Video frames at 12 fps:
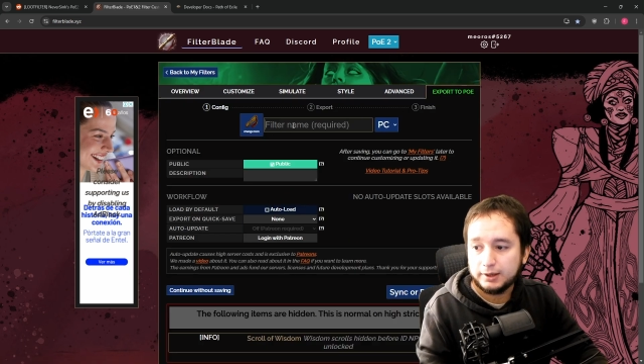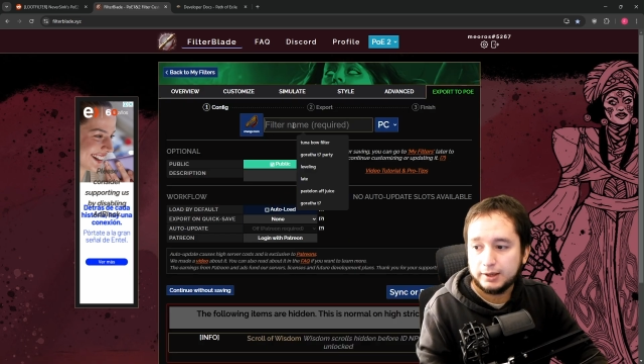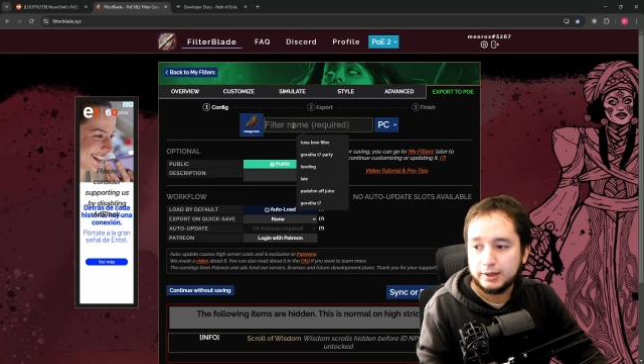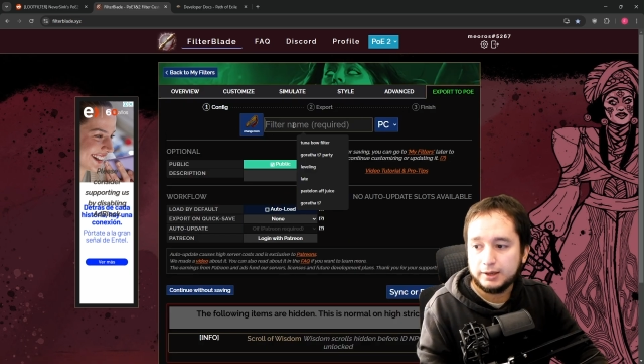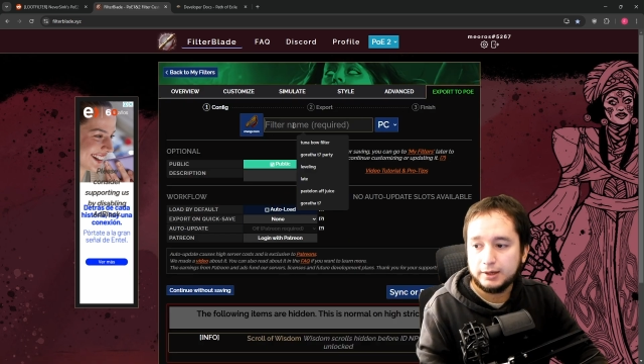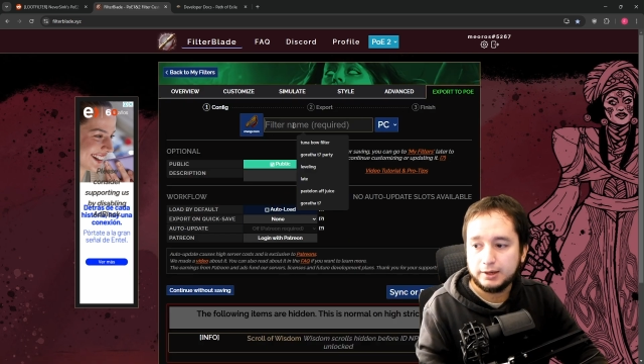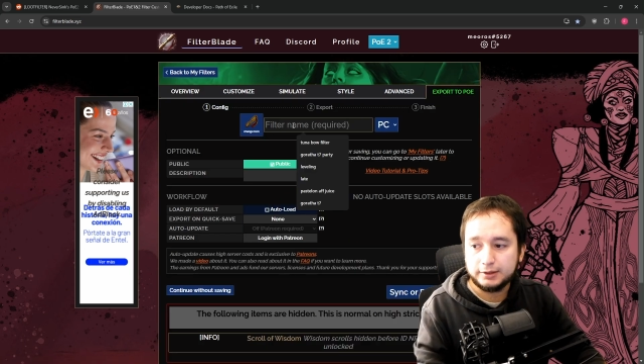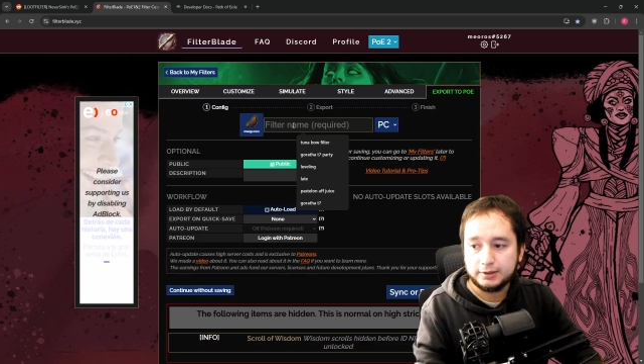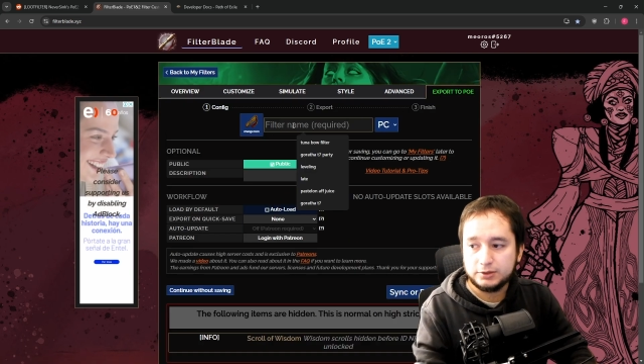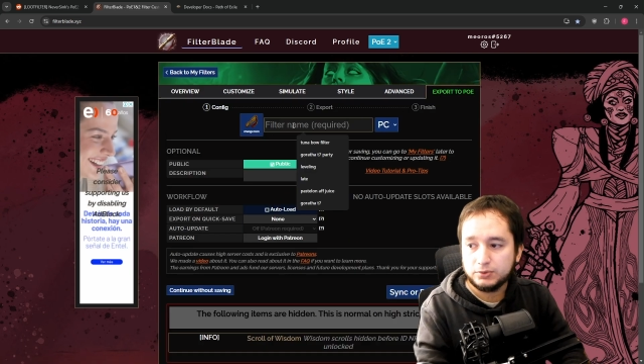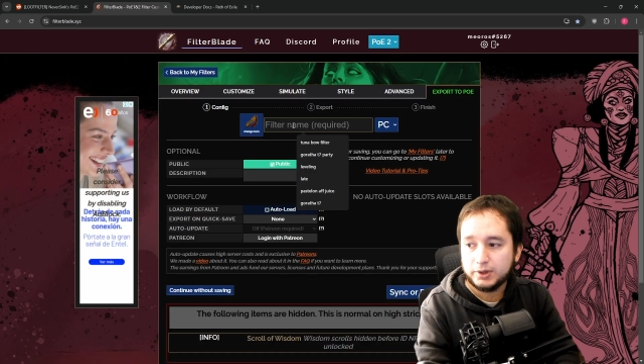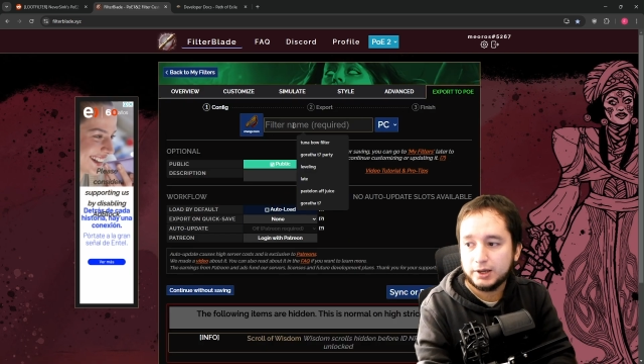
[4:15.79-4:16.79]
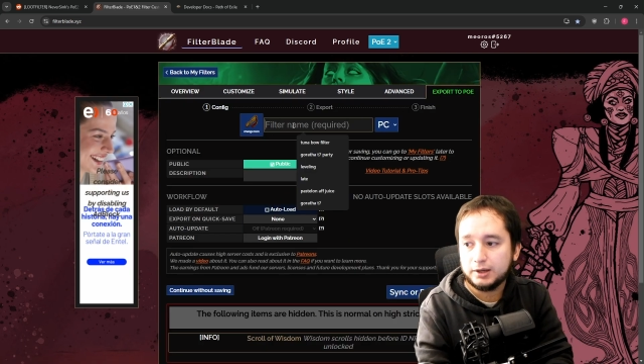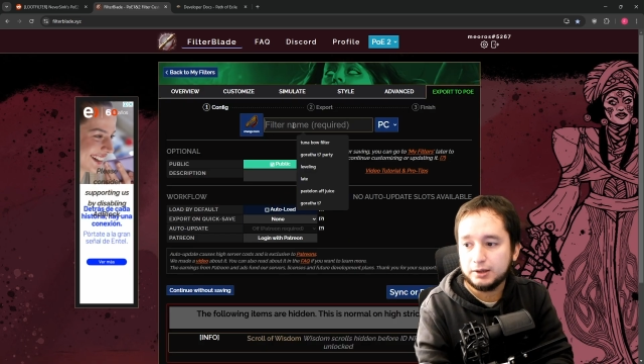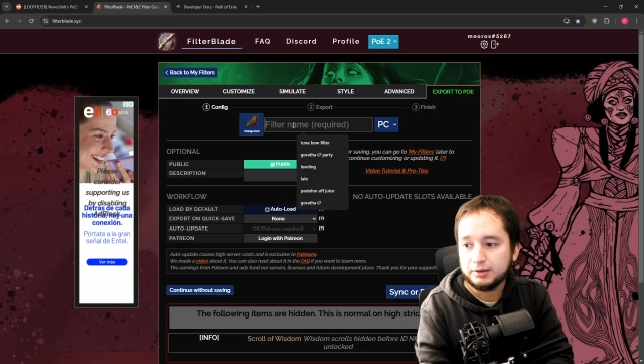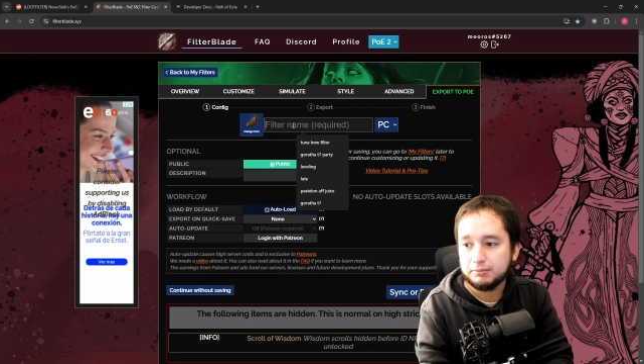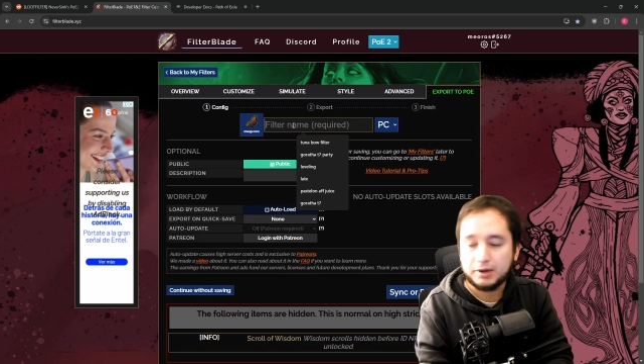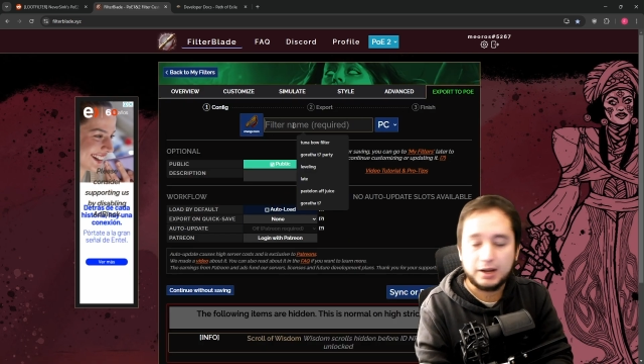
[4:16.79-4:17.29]
and then you
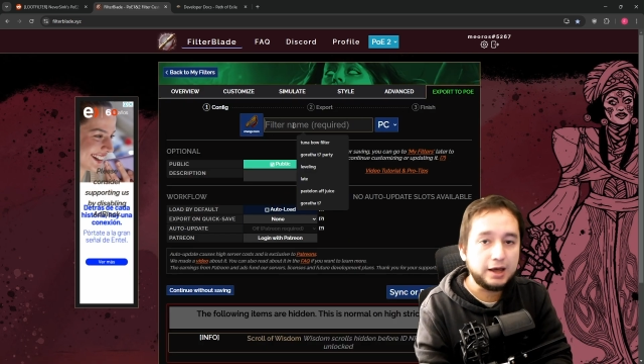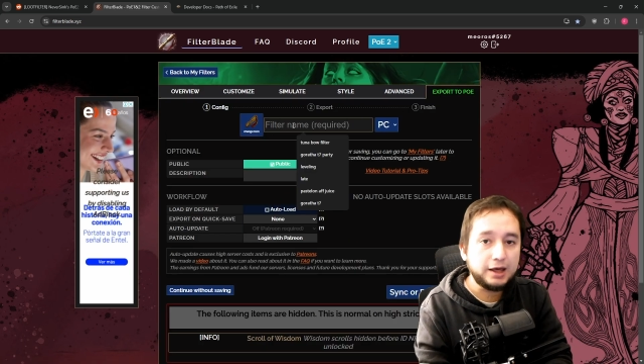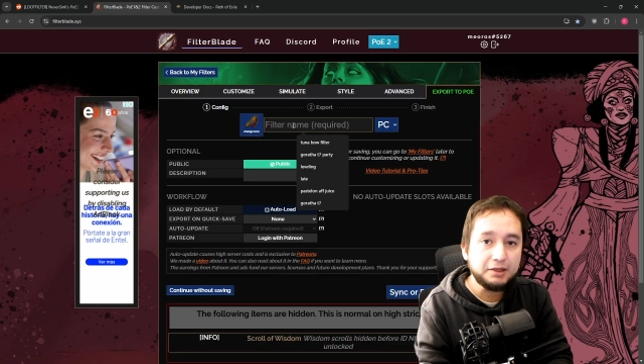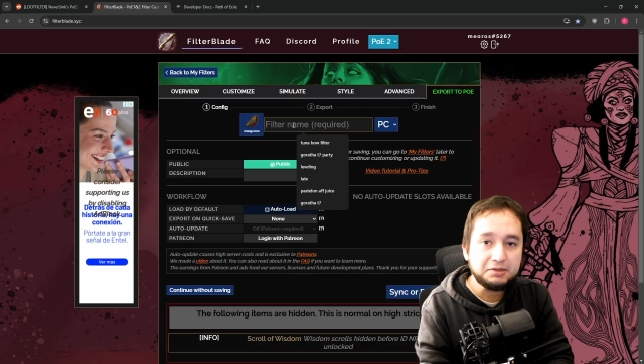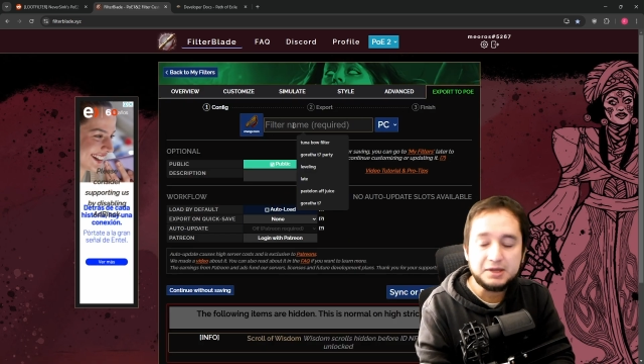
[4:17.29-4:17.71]
can add